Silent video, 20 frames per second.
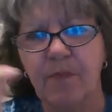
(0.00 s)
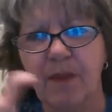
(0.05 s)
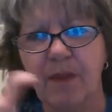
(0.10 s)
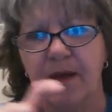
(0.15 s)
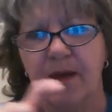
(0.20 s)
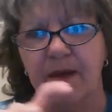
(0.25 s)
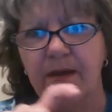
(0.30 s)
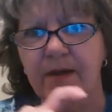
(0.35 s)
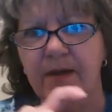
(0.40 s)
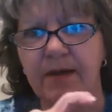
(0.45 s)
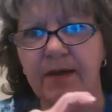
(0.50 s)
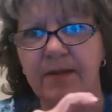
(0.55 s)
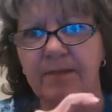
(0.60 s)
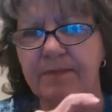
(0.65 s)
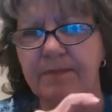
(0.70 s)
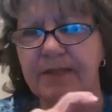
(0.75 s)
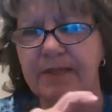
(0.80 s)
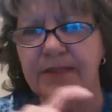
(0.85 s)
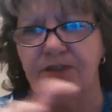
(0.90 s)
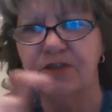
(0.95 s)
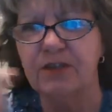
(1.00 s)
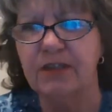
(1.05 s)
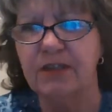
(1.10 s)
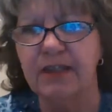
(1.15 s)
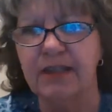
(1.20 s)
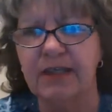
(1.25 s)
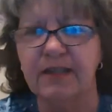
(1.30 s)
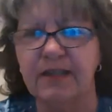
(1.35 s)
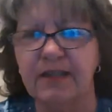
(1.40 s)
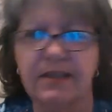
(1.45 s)
um, that you can
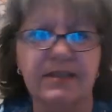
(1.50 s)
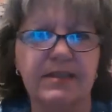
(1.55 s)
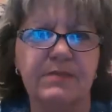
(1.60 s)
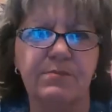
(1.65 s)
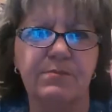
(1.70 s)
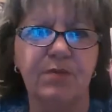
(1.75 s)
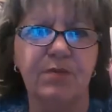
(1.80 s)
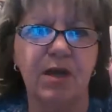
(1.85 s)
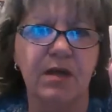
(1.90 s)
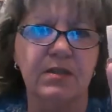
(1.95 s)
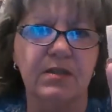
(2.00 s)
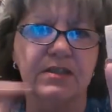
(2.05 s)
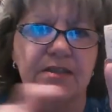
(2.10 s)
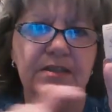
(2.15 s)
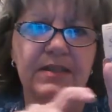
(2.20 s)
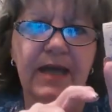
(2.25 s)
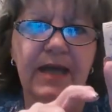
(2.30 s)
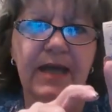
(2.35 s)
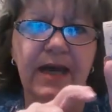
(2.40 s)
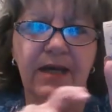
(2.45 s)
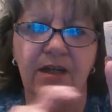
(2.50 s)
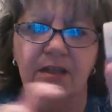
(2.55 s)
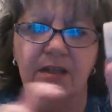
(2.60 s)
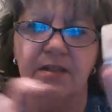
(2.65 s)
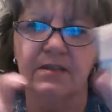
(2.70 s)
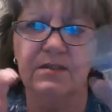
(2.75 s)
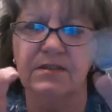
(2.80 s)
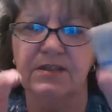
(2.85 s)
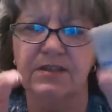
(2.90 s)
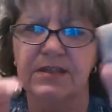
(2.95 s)
get the Ziploc snack
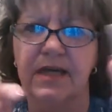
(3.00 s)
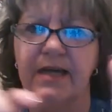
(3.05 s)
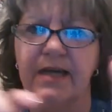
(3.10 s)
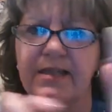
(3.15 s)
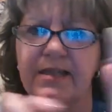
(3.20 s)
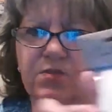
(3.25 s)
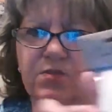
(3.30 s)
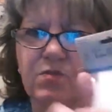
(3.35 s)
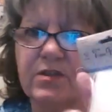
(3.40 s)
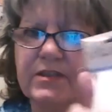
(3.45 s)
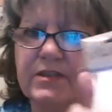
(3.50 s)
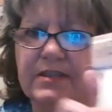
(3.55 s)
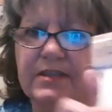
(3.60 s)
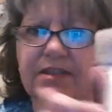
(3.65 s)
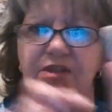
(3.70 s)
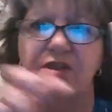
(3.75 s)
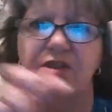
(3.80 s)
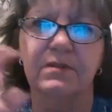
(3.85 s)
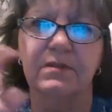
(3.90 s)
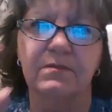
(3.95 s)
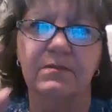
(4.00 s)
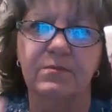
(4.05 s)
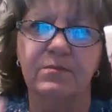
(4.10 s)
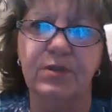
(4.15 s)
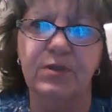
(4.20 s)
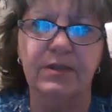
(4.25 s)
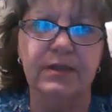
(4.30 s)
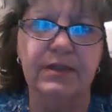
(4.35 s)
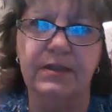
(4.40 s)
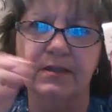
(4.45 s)
size ones that you can
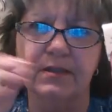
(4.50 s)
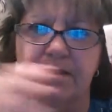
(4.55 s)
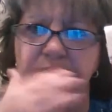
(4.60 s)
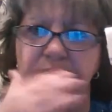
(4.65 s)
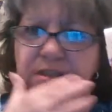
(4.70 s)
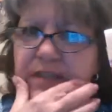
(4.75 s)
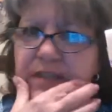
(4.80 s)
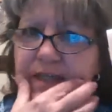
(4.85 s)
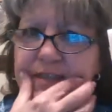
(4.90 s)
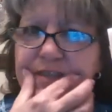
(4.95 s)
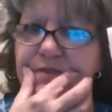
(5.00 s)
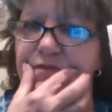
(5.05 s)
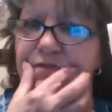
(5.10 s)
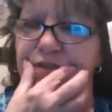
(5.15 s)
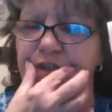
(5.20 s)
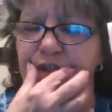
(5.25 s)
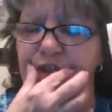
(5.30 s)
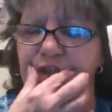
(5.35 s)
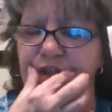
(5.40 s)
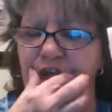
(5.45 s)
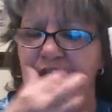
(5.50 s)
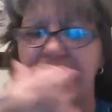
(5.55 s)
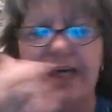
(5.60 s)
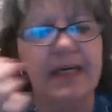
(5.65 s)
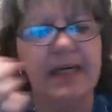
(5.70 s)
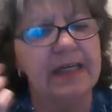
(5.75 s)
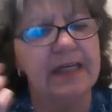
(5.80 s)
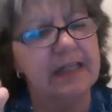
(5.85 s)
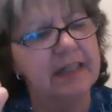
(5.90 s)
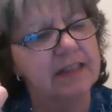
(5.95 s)
put little snacks in for your
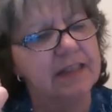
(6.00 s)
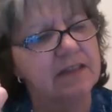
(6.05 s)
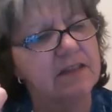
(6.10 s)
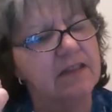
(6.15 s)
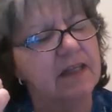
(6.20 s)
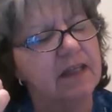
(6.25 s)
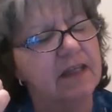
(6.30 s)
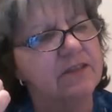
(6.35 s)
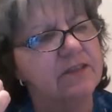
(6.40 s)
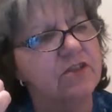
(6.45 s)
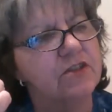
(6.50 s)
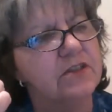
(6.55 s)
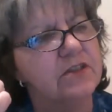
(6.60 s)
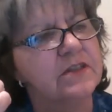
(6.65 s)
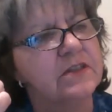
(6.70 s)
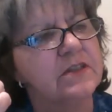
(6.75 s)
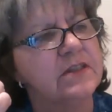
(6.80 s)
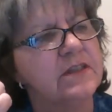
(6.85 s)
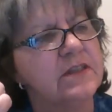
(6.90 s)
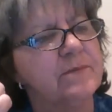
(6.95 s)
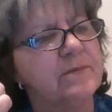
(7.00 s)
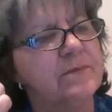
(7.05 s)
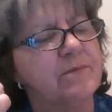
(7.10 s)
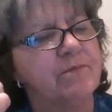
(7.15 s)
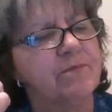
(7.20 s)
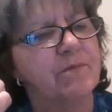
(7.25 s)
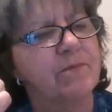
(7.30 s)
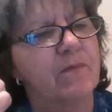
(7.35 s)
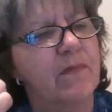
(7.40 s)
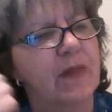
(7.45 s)
kids' lunches.
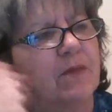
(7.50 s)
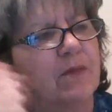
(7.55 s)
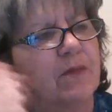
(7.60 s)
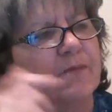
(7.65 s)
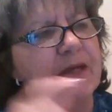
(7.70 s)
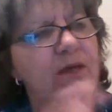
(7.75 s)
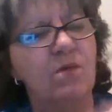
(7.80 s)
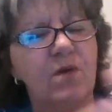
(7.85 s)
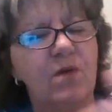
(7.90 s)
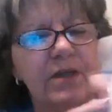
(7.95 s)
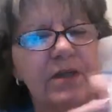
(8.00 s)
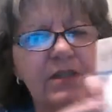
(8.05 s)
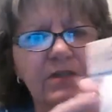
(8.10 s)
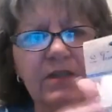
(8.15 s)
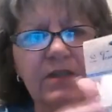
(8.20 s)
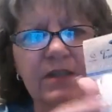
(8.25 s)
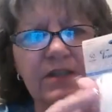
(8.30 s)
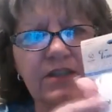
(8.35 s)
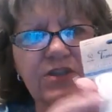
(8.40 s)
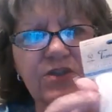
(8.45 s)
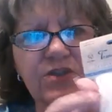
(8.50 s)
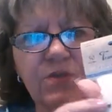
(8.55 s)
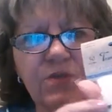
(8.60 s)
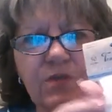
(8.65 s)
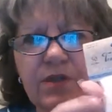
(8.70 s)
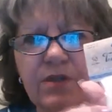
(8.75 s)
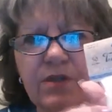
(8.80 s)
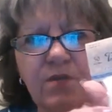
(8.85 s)
But I wanted the square